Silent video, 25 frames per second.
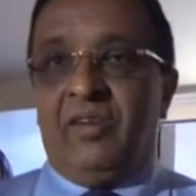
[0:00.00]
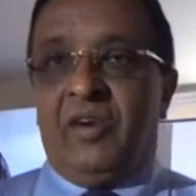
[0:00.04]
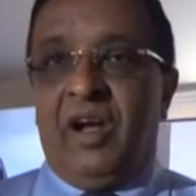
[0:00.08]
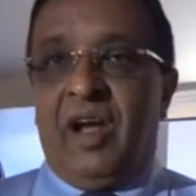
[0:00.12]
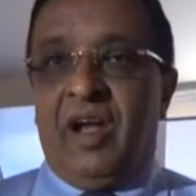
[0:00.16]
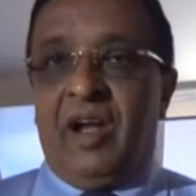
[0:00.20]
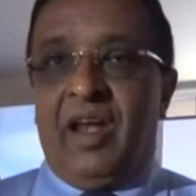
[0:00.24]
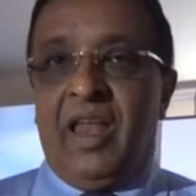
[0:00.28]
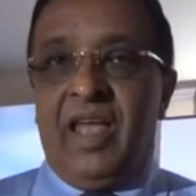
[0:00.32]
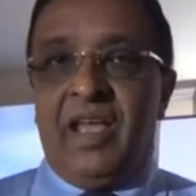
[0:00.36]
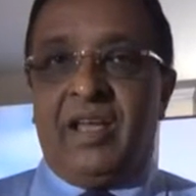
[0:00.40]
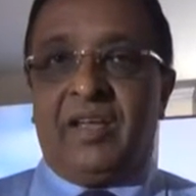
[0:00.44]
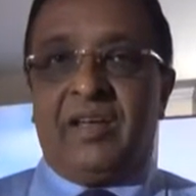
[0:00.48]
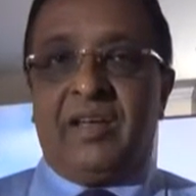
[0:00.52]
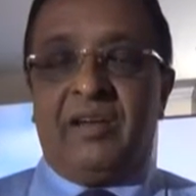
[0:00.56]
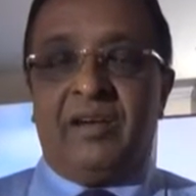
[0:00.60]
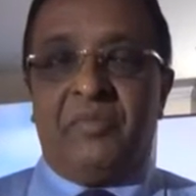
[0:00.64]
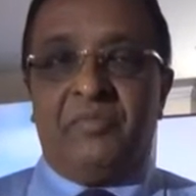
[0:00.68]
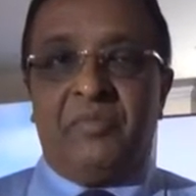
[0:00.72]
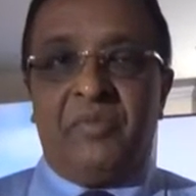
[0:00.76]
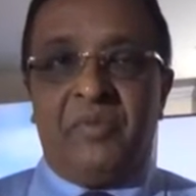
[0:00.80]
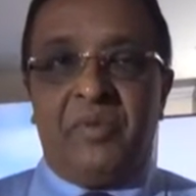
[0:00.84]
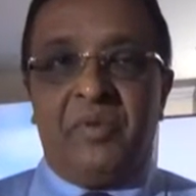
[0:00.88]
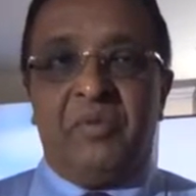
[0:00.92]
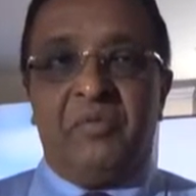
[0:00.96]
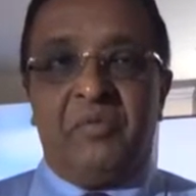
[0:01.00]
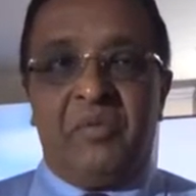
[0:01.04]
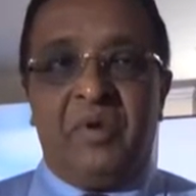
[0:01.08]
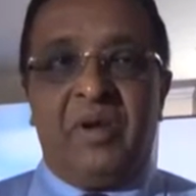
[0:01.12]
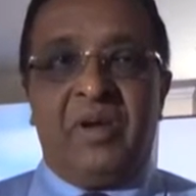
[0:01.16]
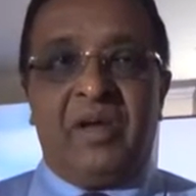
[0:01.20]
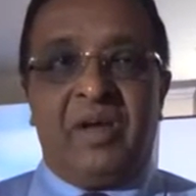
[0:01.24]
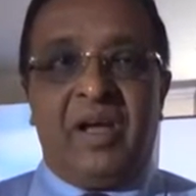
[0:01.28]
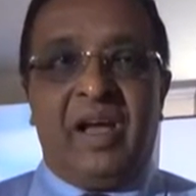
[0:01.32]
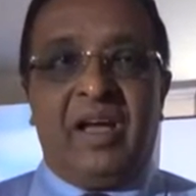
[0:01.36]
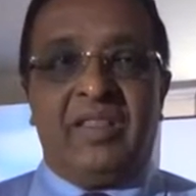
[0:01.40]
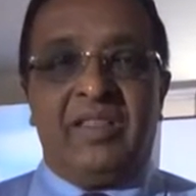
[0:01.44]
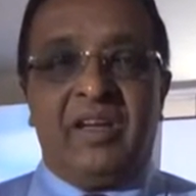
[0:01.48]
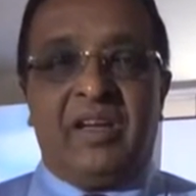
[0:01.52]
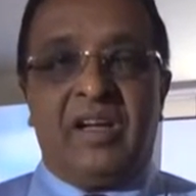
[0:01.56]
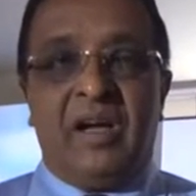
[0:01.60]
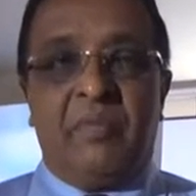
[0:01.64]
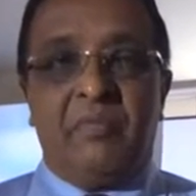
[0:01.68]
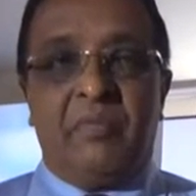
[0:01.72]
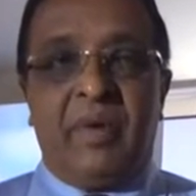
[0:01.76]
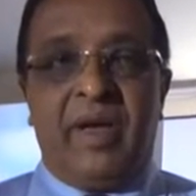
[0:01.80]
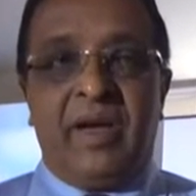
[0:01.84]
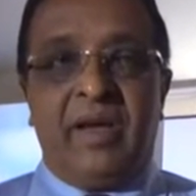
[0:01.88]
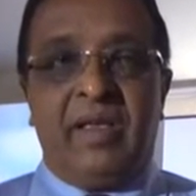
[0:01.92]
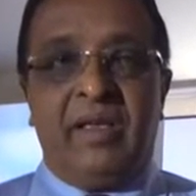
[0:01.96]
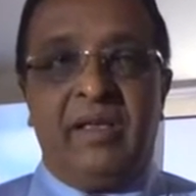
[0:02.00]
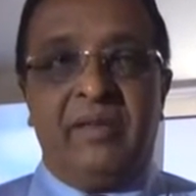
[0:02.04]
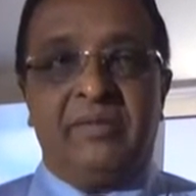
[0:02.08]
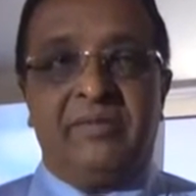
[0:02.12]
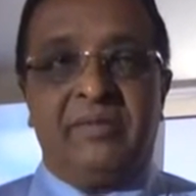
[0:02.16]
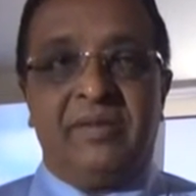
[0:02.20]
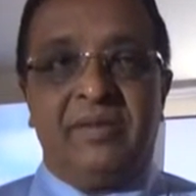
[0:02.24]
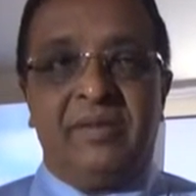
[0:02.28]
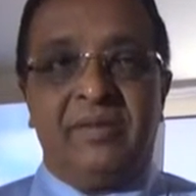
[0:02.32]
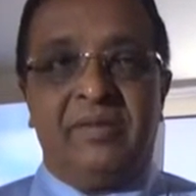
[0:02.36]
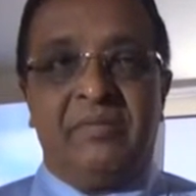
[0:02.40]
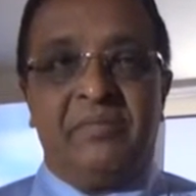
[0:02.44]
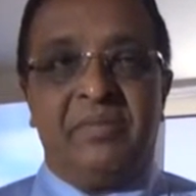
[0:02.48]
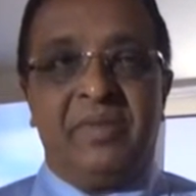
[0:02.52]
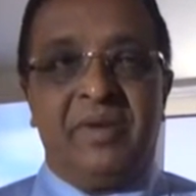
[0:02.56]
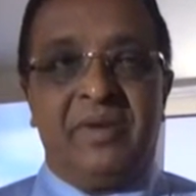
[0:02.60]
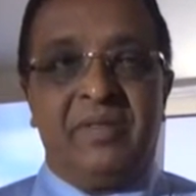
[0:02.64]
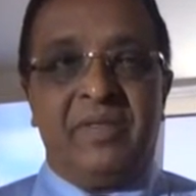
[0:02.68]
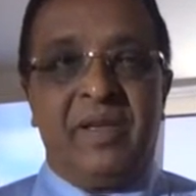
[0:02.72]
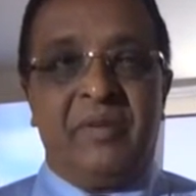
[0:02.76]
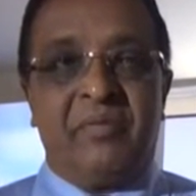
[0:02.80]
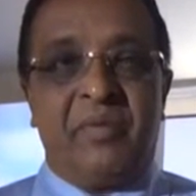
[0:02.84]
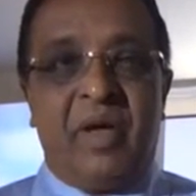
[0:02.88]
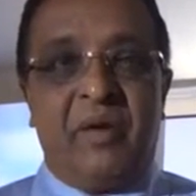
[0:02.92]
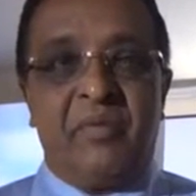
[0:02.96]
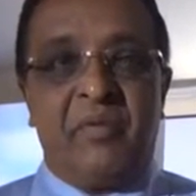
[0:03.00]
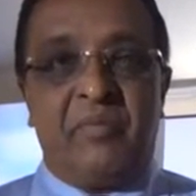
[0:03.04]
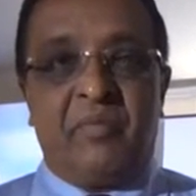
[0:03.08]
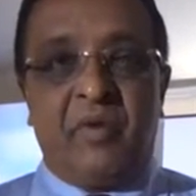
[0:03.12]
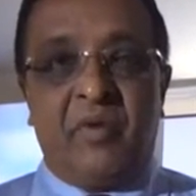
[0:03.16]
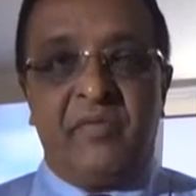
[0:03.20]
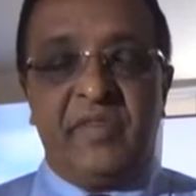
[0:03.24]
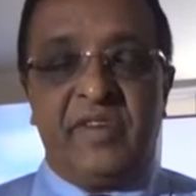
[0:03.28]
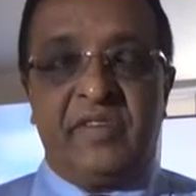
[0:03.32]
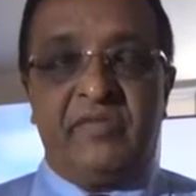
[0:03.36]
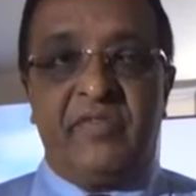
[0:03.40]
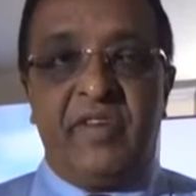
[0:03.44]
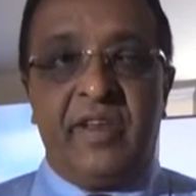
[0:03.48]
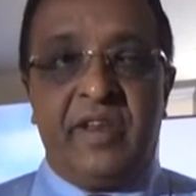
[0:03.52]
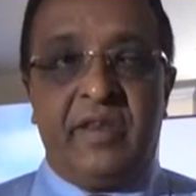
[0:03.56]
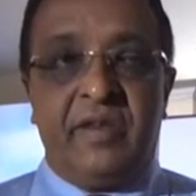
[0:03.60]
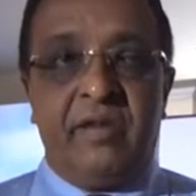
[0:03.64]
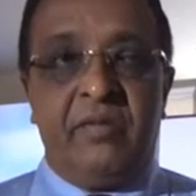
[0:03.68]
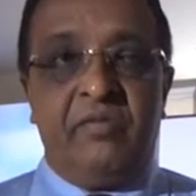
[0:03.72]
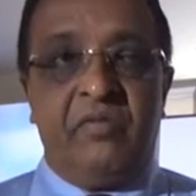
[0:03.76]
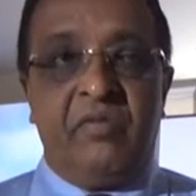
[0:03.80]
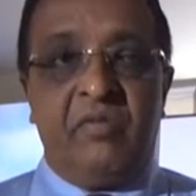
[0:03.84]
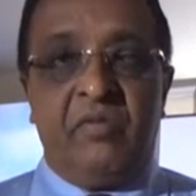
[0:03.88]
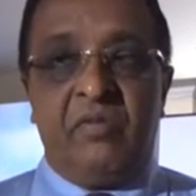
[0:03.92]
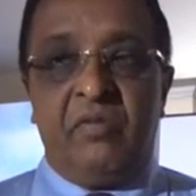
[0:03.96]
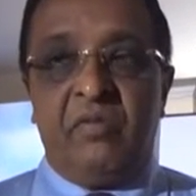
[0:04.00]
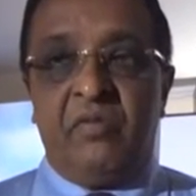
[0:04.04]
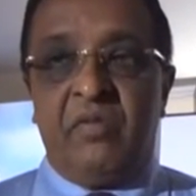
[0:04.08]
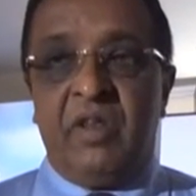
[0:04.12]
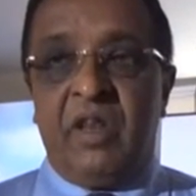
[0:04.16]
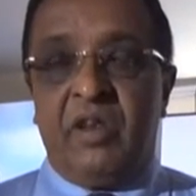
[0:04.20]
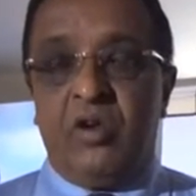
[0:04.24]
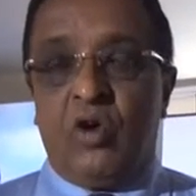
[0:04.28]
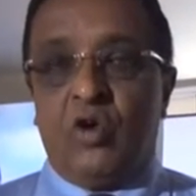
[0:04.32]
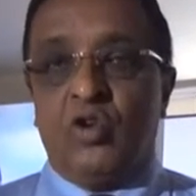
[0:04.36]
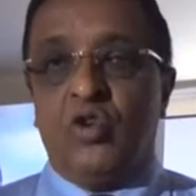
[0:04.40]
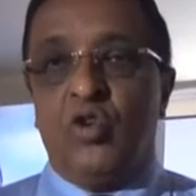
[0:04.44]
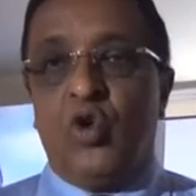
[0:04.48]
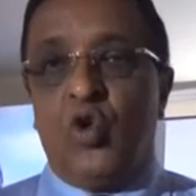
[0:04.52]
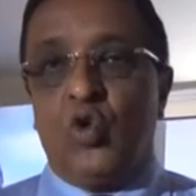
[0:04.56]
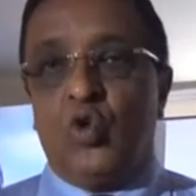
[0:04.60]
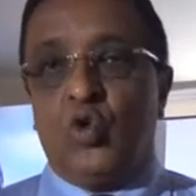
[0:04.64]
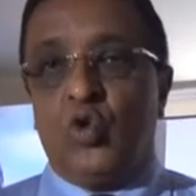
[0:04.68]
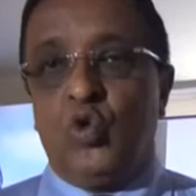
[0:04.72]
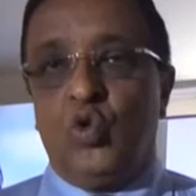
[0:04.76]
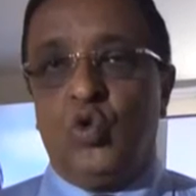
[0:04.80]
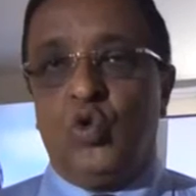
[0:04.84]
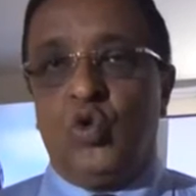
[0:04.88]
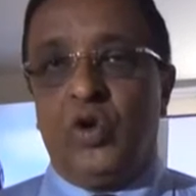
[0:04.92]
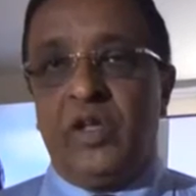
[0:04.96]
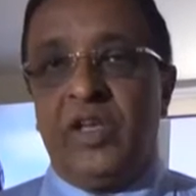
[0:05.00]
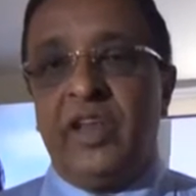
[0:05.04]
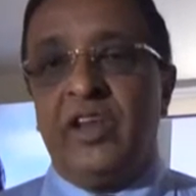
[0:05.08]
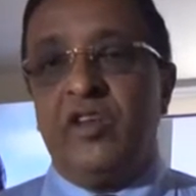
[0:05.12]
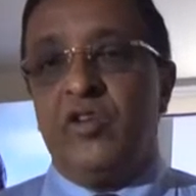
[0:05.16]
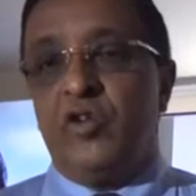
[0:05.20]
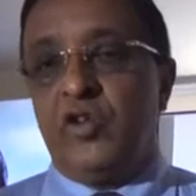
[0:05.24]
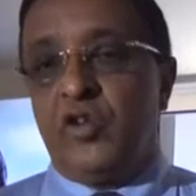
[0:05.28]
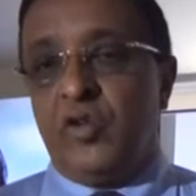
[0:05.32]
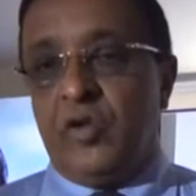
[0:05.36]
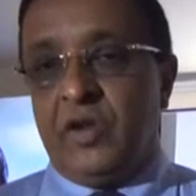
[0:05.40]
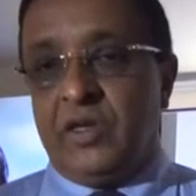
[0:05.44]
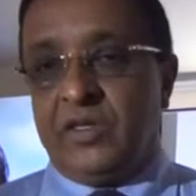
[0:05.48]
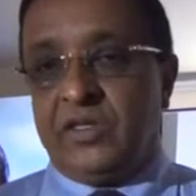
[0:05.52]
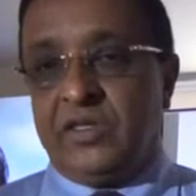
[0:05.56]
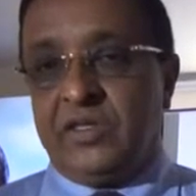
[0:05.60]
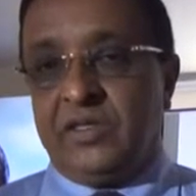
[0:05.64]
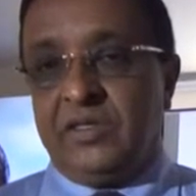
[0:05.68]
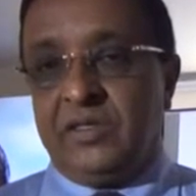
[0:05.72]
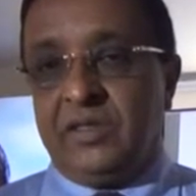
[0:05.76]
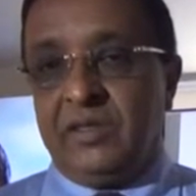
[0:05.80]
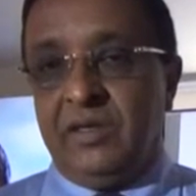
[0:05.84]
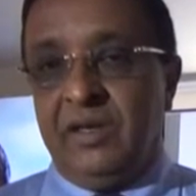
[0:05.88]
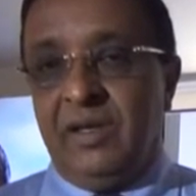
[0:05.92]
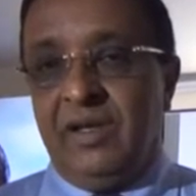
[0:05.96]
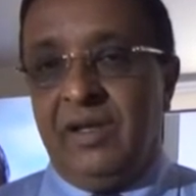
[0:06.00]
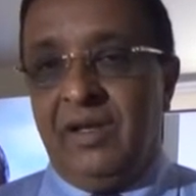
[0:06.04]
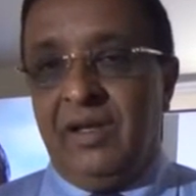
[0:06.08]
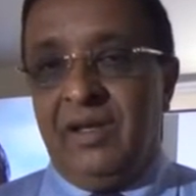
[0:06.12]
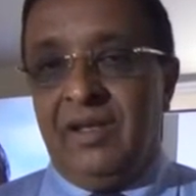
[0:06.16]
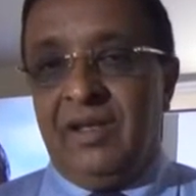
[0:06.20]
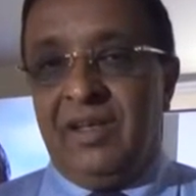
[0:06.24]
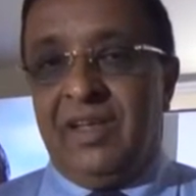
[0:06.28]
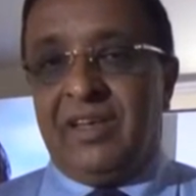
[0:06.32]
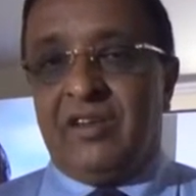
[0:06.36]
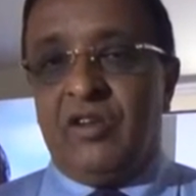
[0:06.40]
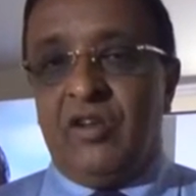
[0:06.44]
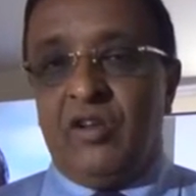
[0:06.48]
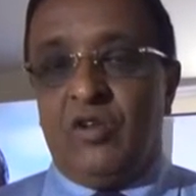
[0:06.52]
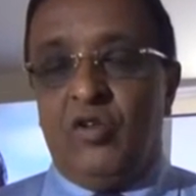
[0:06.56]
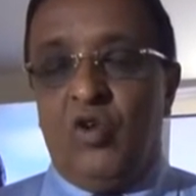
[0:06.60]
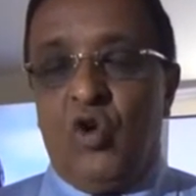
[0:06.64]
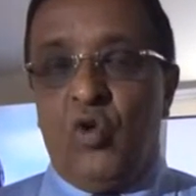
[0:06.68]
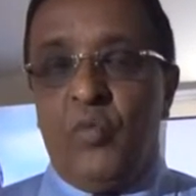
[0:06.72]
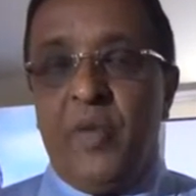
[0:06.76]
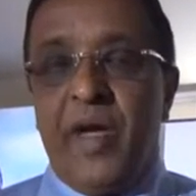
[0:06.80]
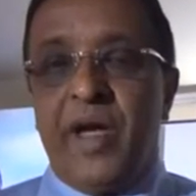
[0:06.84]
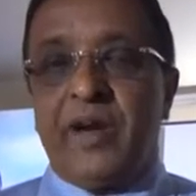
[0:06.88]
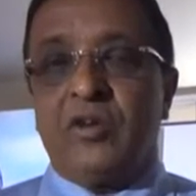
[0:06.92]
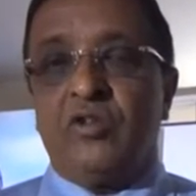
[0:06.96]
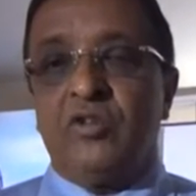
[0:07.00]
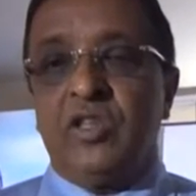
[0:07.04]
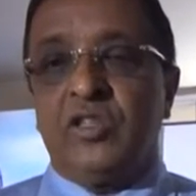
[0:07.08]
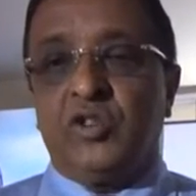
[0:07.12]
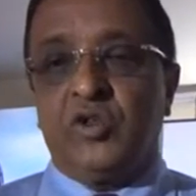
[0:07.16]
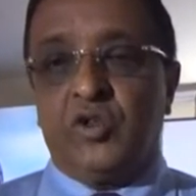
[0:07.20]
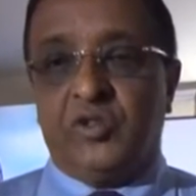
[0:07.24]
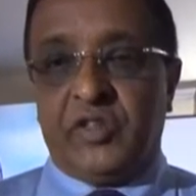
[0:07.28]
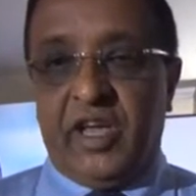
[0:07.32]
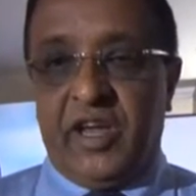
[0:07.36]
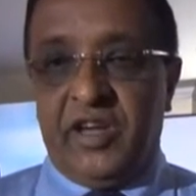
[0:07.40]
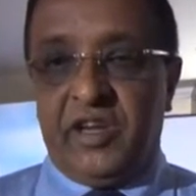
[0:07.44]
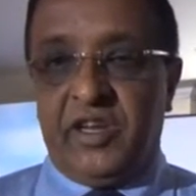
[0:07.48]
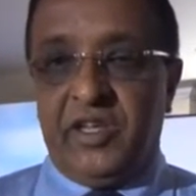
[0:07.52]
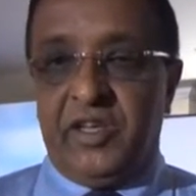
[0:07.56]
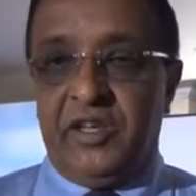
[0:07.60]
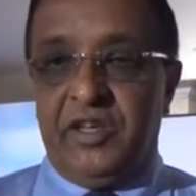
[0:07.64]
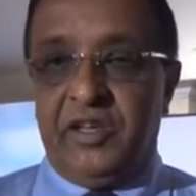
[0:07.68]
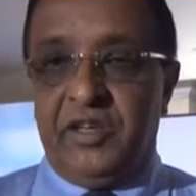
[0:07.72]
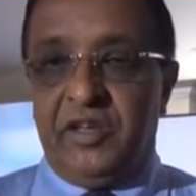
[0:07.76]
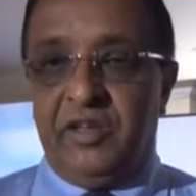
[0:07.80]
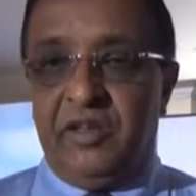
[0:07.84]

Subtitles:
unlike other companies, our profits will not go to individuals. It will go back to the society.